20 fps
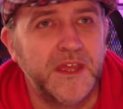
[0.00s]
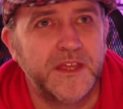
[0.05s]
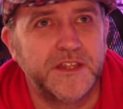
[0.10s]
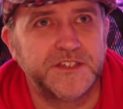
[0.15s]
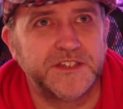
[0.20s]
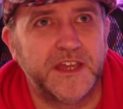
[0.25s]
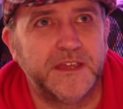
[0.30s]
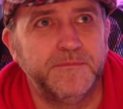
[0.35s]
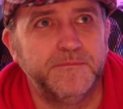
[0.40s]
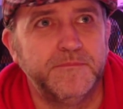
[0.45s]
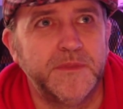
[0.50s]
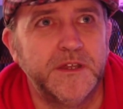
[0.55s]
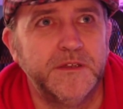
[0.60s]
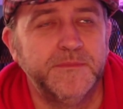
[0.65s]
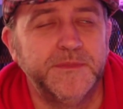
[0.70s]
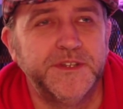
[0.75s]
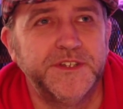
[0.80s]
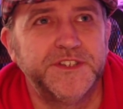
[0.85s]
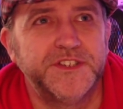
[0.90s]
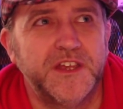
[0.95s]
type
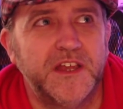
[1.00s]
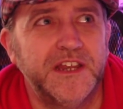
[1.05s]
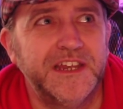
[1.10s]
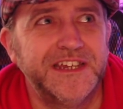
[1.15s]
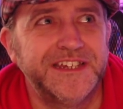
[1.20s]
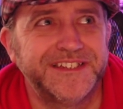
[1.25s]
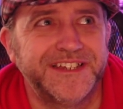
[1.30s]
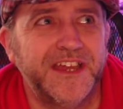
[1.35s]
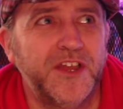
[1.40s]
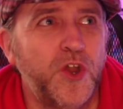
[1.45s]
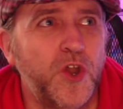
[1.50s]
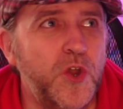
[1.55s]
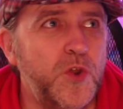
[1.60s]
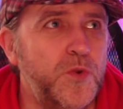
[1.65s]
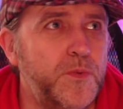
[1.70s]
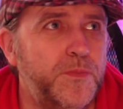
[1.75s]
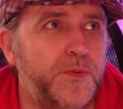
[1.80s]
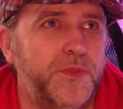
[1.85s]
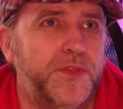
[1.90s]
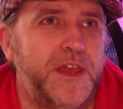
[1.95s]
moments. At least I
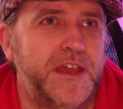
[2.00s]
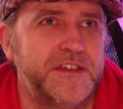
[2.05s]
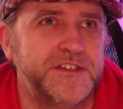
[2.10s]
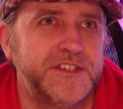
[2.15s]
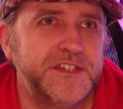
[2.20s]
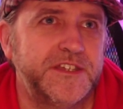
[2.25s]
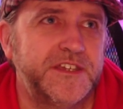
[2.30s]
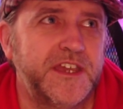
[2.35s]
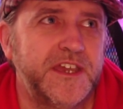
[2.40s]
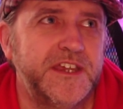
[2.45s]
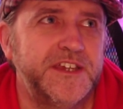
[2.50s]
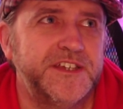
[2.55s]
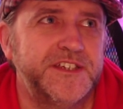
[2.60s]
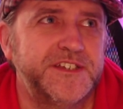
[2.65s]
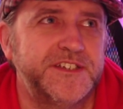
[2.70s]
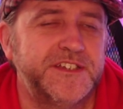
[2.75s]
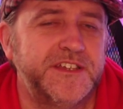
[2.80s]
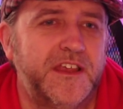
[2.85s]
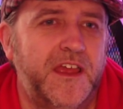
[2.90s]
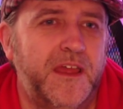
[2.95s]
hope that's the
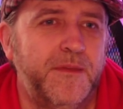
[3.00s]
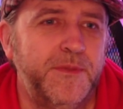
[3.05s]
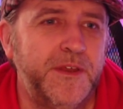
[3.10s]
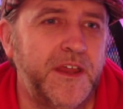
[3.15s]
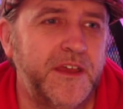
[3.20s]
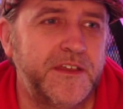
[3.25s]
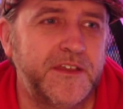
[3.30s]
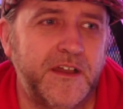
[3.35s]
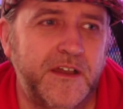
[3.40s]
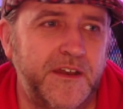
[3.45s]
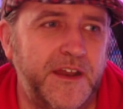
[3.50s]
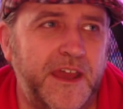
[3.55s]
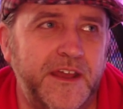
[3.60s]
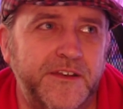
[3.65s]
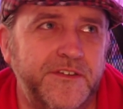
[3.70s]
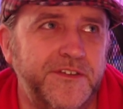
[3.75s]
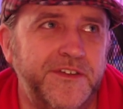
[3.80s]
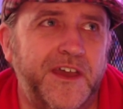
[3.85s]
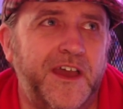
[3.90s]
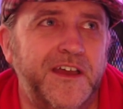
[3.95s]
case. I mean, I can't
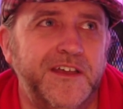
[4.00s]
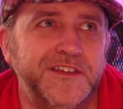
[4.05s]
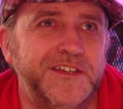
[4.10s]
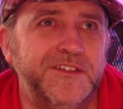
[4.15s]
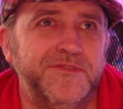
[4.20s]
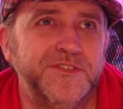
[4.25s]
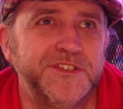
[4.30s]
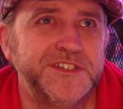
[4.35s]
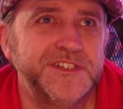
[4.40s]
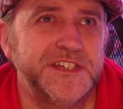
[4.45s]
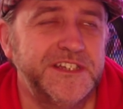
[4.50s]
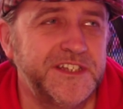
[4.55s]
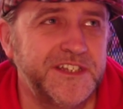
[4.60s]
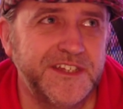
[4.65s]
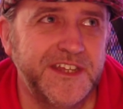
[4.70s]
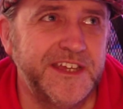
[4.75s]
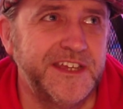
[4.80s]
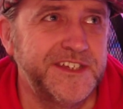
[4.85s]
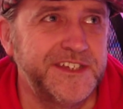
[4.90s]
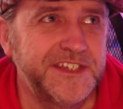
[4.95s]
hand on heart even say that
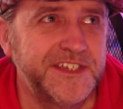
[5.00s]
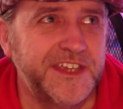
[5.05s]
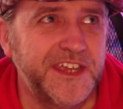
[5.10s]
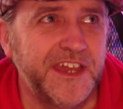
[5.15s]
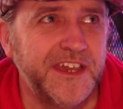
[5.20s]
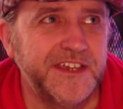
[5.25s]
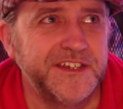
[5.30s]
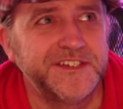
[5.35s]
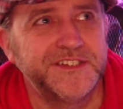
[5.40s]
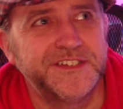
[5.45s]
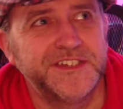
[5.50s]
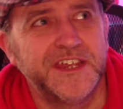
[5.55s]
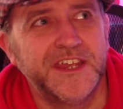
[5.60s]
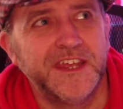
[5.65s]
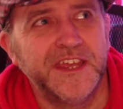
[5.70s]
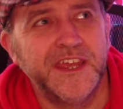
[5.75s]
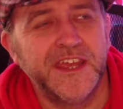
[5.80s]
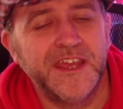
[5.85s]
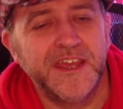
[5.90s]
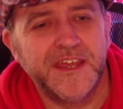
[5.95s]
that's the case.
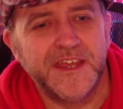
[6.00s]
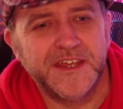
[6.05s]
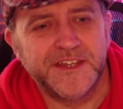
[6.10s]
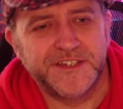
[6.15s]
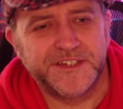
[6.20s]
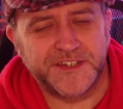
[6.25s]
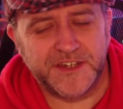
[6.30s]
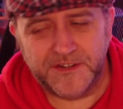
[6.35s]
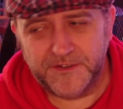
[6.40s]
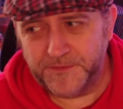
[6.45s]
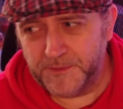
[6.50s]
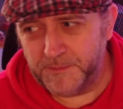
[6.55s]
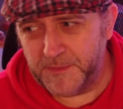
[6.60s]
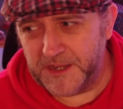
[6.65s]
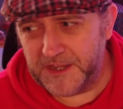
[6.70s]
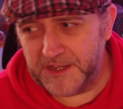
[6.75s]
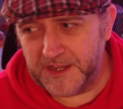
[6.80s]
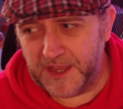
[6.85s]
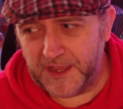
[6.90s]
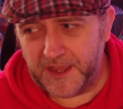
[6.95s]
So for
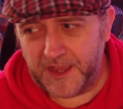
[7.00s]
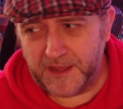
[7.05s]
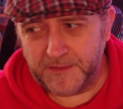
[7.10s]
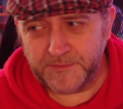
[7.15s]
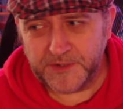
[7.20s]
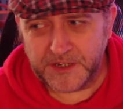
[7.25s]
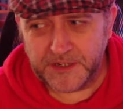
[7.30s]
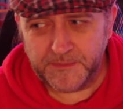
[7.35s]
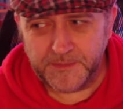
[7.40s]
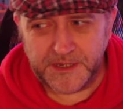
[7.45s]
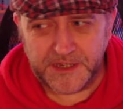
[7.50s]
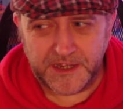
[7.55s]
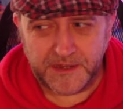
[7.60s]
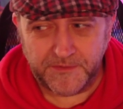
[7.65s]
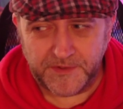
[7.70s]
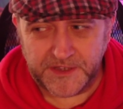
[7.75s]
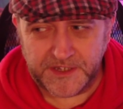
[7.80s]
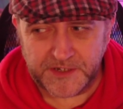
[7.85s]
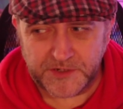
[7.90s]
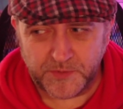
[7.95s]
me, yeah, I'm going to be
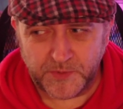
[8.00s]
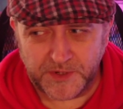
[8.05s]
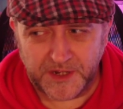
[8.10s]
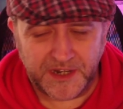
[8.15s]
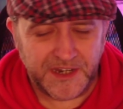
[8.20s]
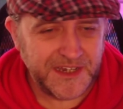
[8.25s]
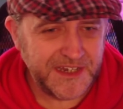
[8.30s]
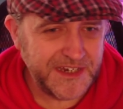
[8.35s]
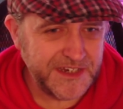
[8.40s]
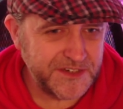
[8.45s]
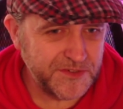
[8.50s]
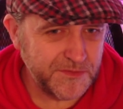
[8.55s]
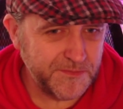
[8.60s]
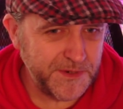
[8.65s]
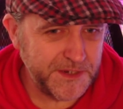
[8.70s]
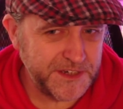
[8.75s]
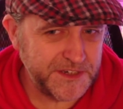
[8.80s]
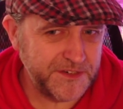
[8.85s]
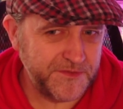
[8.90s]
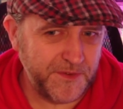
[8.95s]
giving this one a little
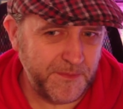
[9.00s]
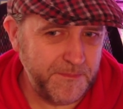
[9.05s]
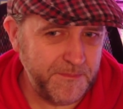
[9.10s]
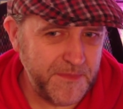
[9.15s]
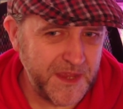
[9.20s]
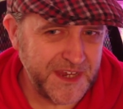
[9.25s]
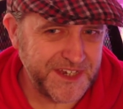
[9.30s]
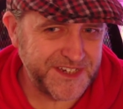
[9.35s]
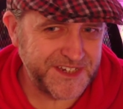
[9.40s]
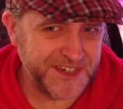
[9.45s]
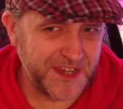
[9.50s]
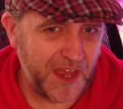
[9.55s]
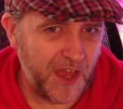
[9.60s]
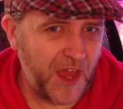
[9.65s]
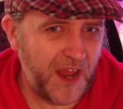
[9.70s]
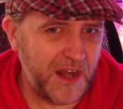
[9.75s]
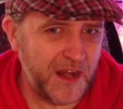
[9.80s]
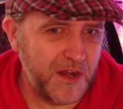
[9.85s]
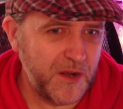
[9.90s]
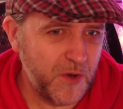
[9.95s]
bit of a miss
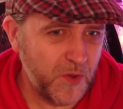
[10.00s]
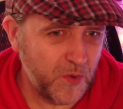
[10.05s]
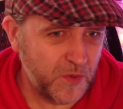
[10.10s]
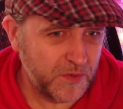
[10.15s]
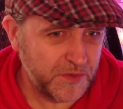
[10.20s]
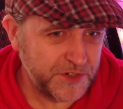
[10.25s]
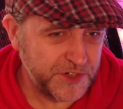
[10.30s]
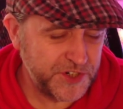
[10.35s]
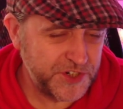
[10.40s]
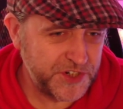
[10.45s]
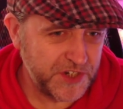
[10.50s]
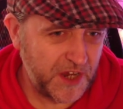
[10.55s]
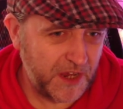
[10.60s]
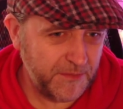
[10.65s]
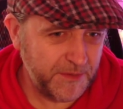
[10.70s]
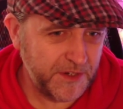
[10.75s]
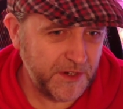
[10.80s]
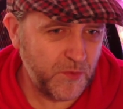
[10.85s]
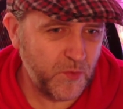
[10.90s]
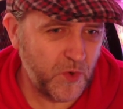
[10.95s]
at launch.
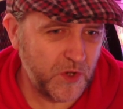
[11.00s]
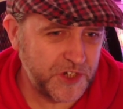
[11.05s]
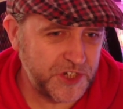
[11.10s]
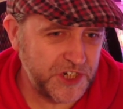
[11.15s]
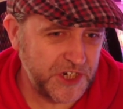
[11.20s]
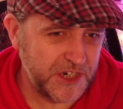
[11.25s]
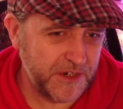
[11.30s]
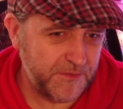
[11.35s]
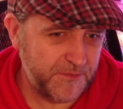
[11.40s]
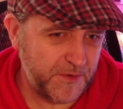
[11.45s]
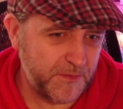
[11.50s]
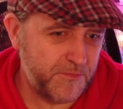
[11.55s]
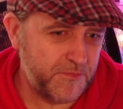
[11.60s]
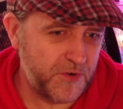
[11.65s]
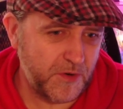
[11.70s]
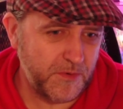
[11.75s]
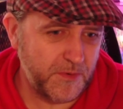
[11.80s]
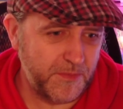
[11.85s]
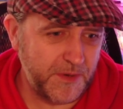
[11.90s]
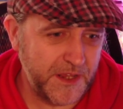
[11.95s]
I'm going to watch it for
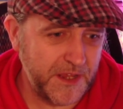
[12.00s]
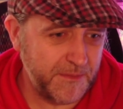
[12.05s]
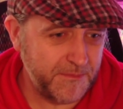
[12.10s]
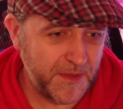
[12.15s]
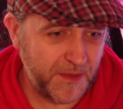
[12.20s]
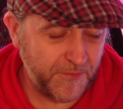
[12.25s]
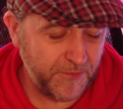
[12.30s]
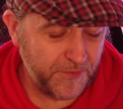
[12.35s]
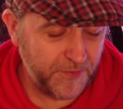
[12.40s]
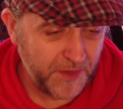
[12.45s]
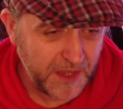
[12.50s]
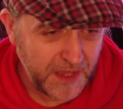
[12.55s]
probably a month,